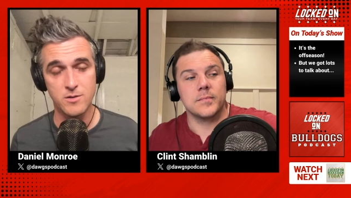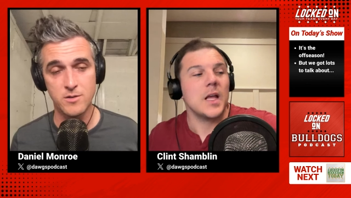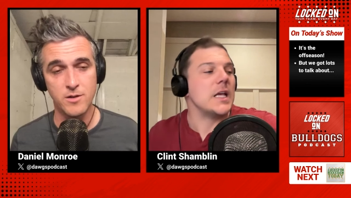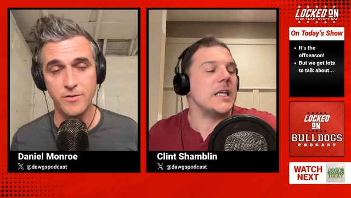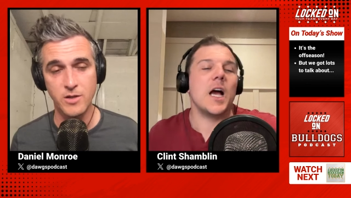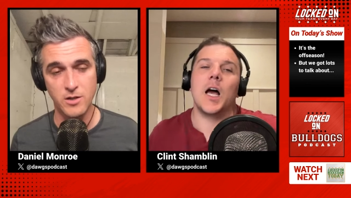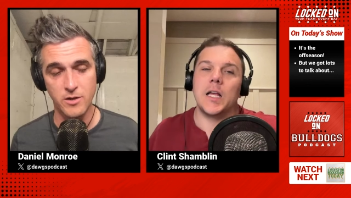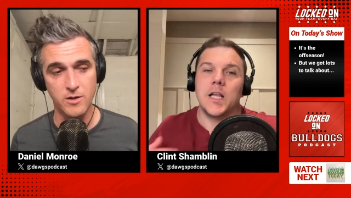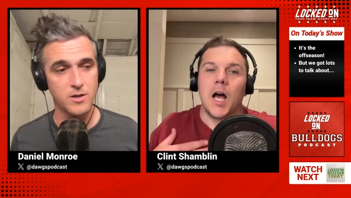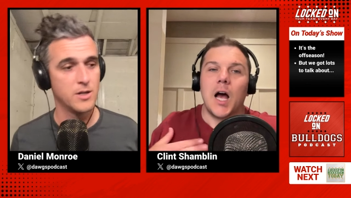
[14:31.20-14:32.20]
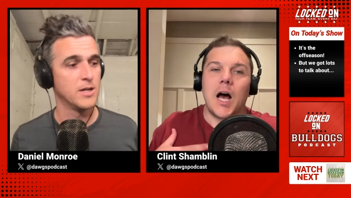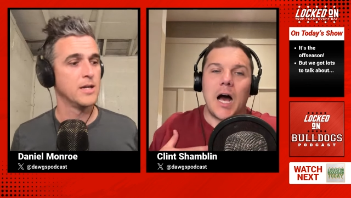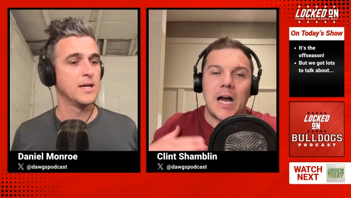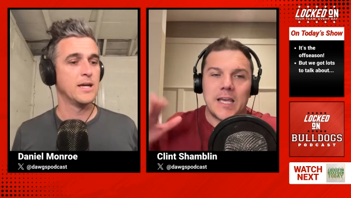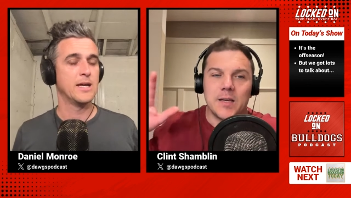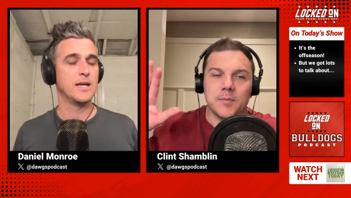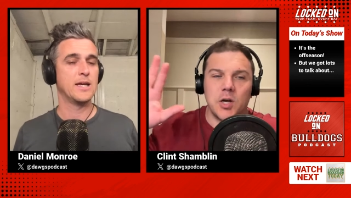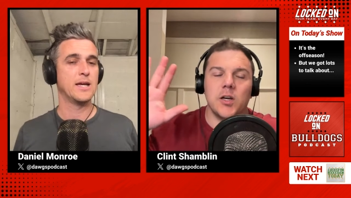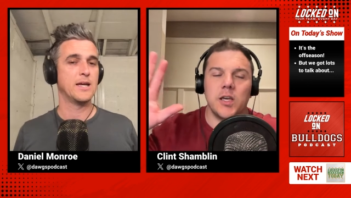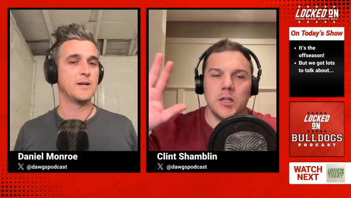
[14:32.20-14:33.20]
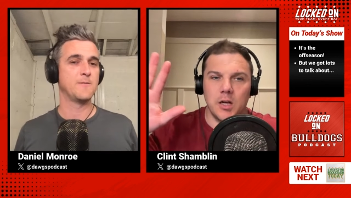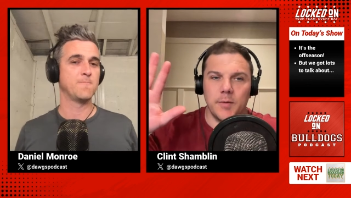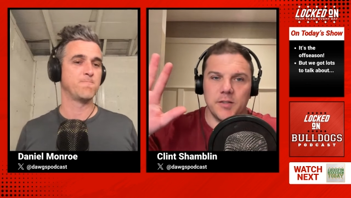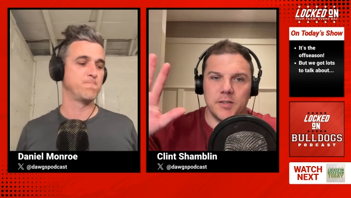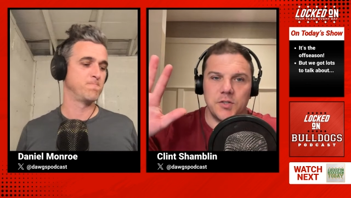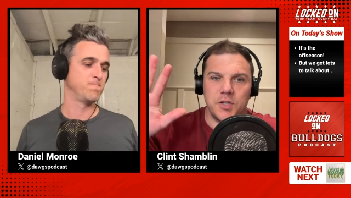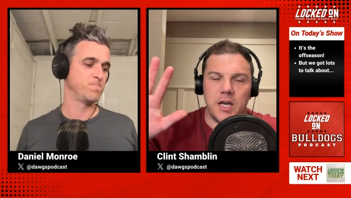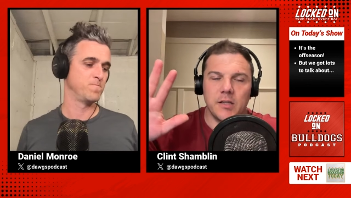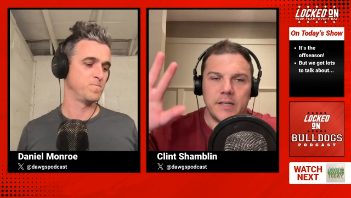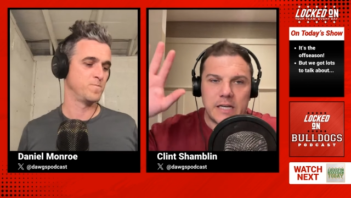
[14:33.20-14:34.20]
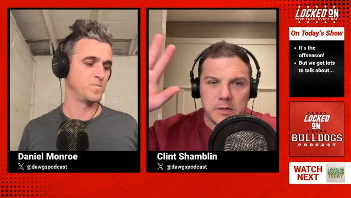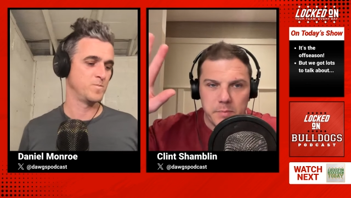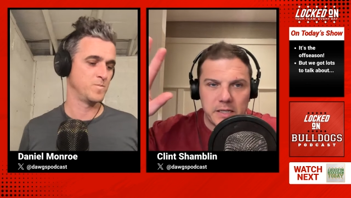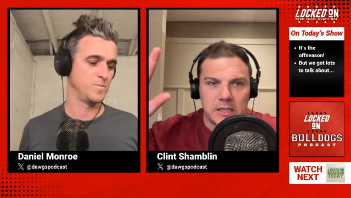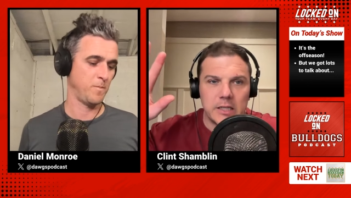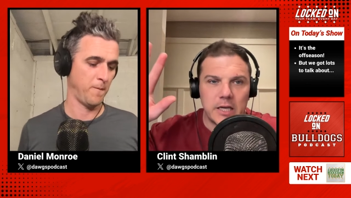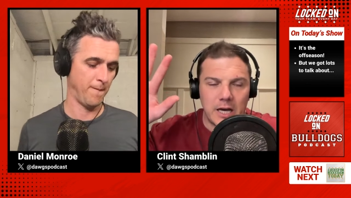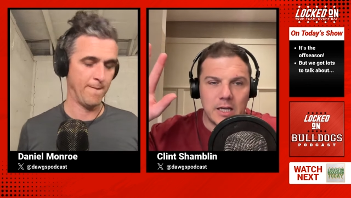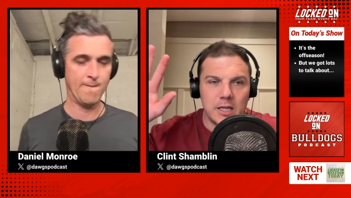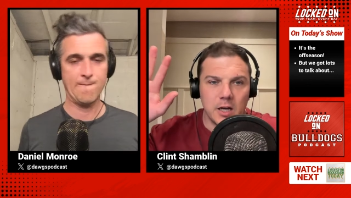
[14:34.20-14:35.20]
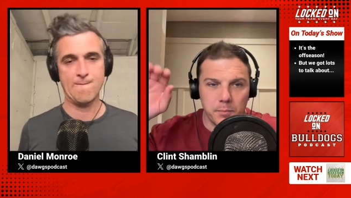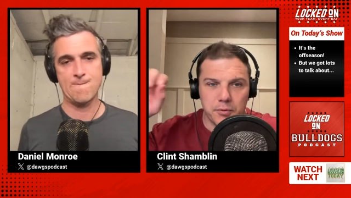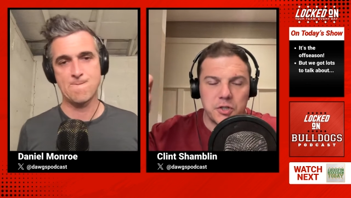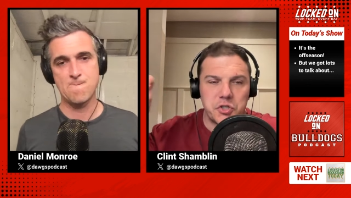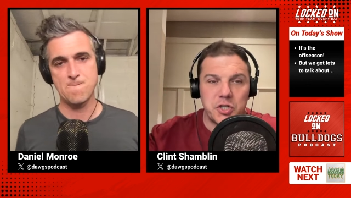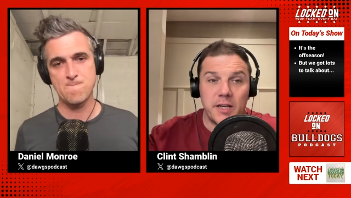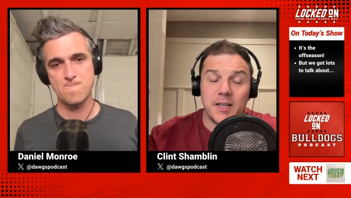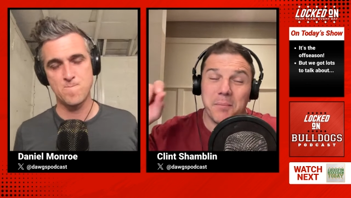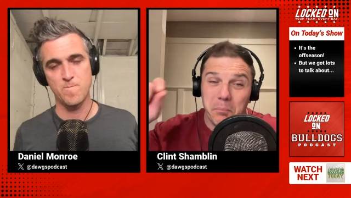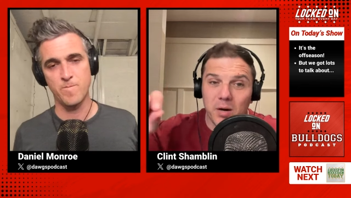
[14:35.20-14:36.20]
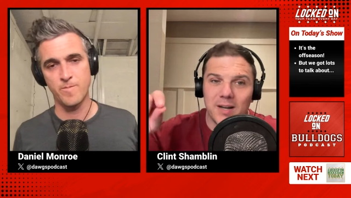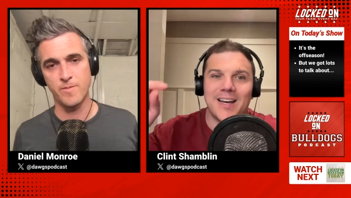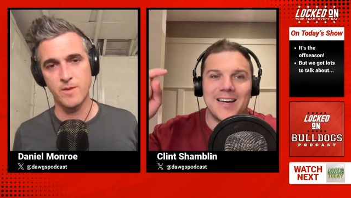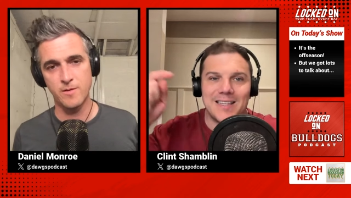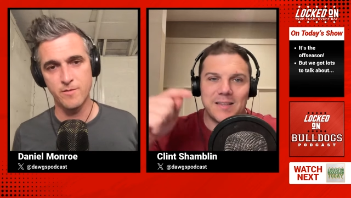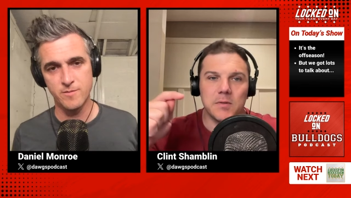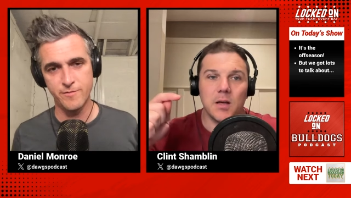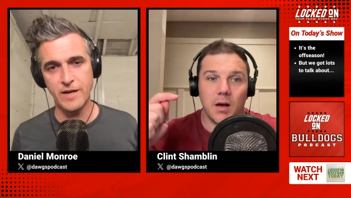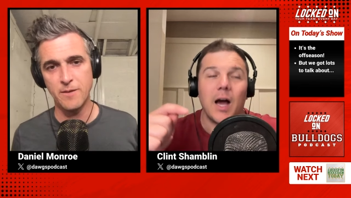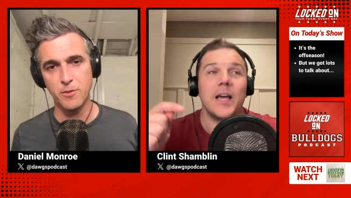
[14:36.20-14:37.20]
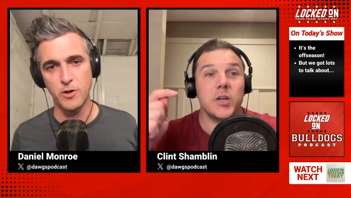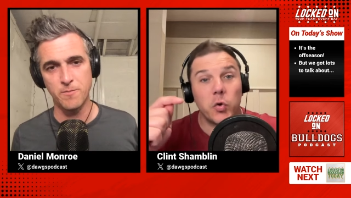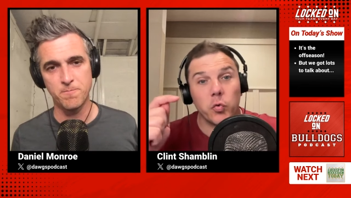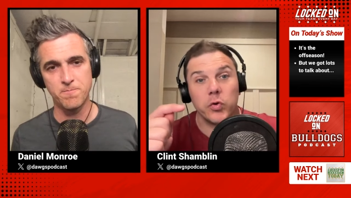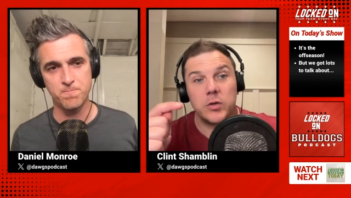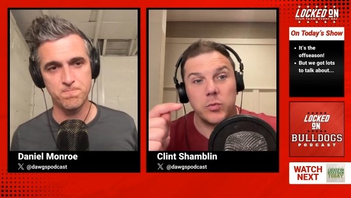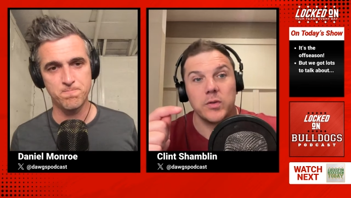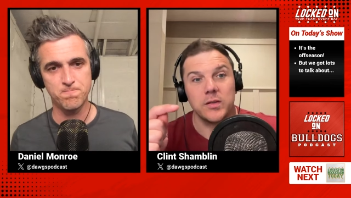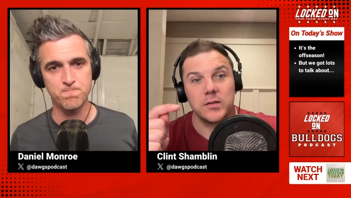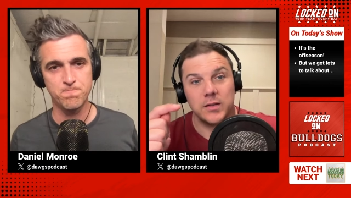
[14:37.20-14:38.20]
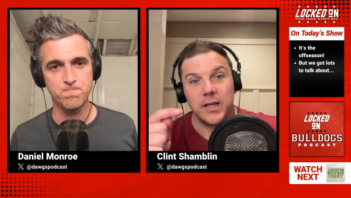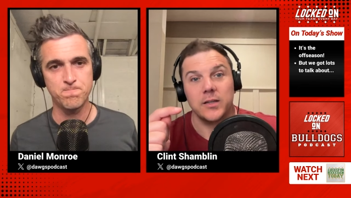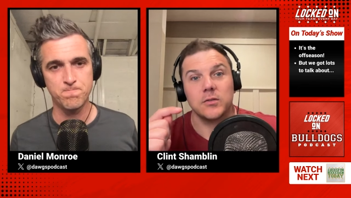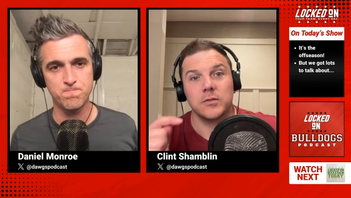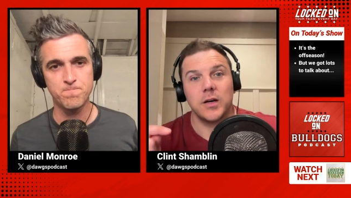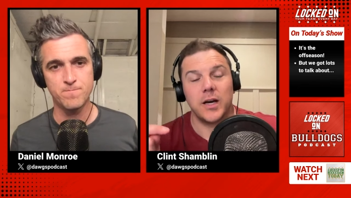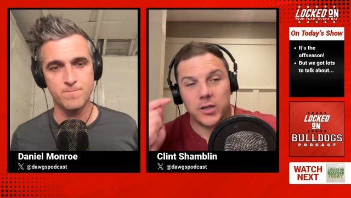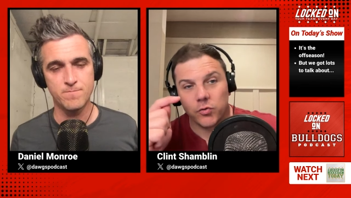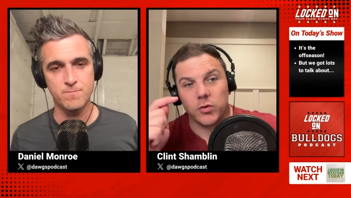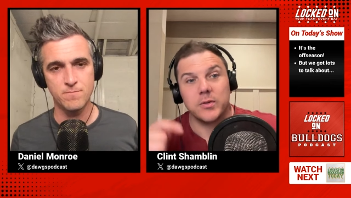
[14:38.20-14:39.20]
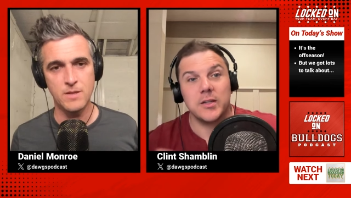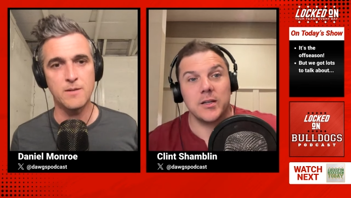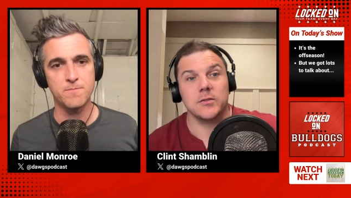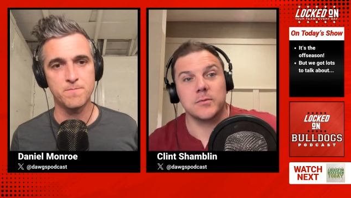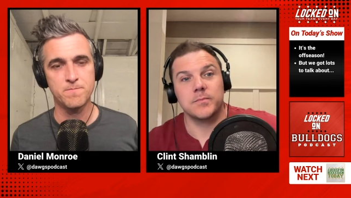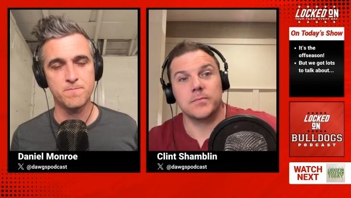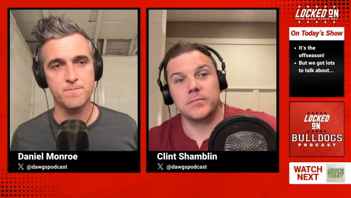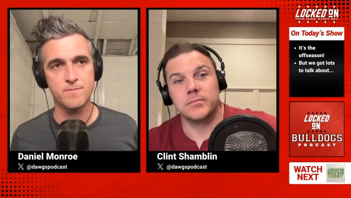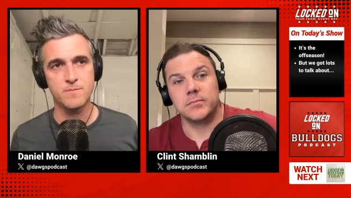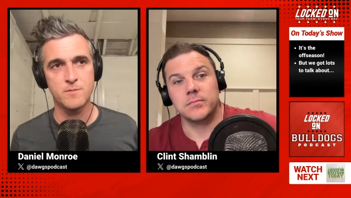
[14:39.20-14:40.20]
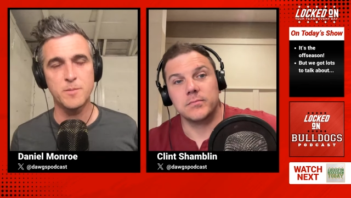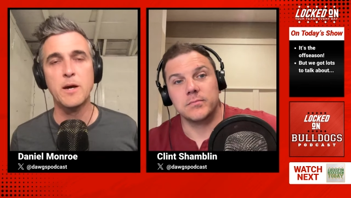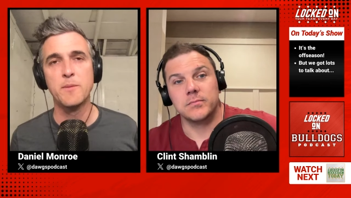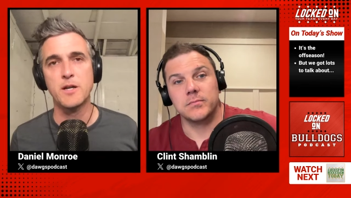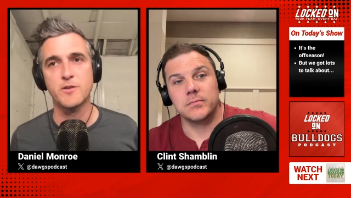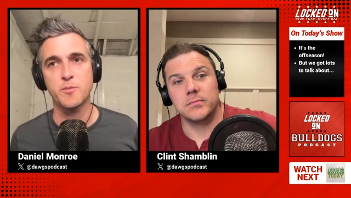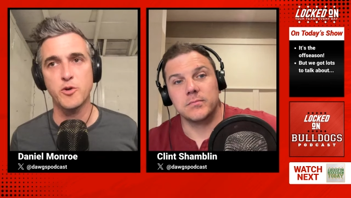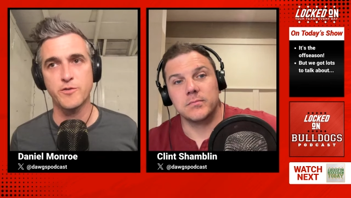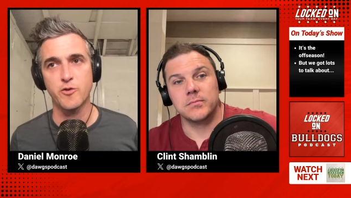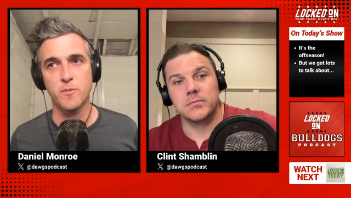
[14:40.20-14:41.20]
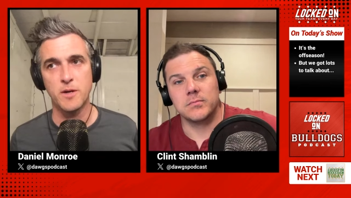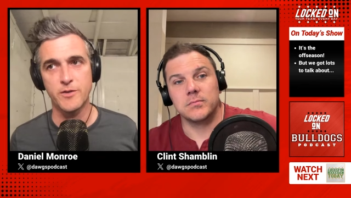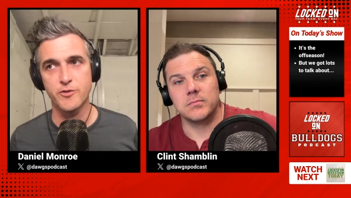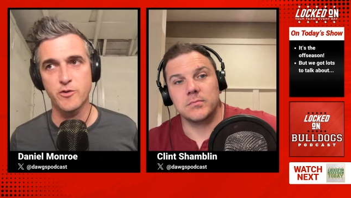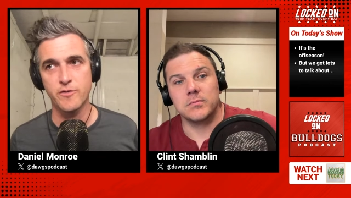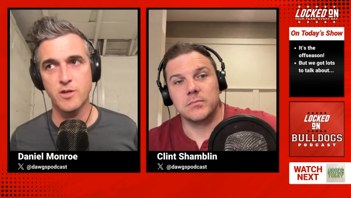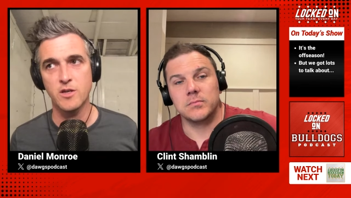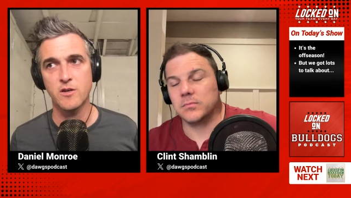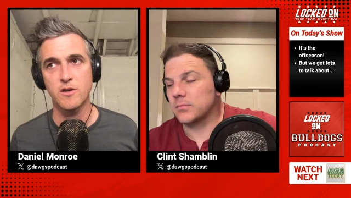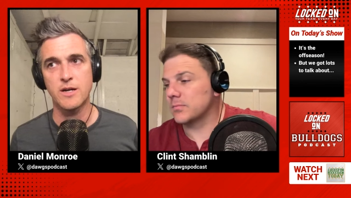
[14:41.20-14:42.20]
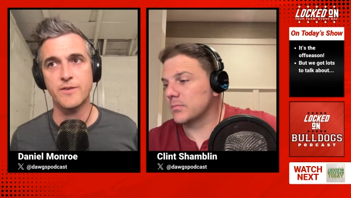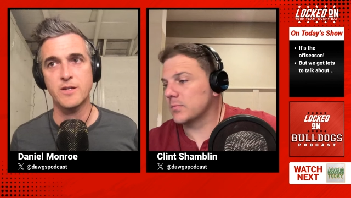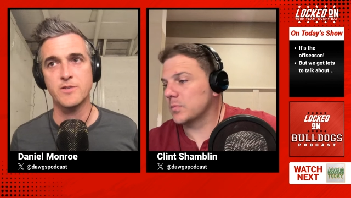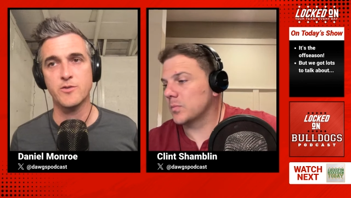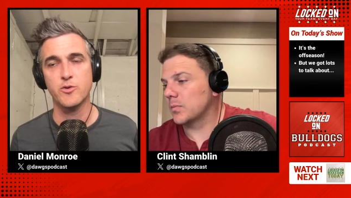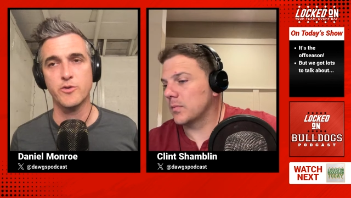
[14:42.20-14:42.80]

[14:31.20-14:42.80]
Speaker 1: of a yeah, year. I I am talking a lot about C J Allen, and admittedly, I appreciate him, but I
Speaker 2: and I agree with Daniel. I agree with yeah. Daniel. Smael Mondon is poised for a monster of a year. I think he's going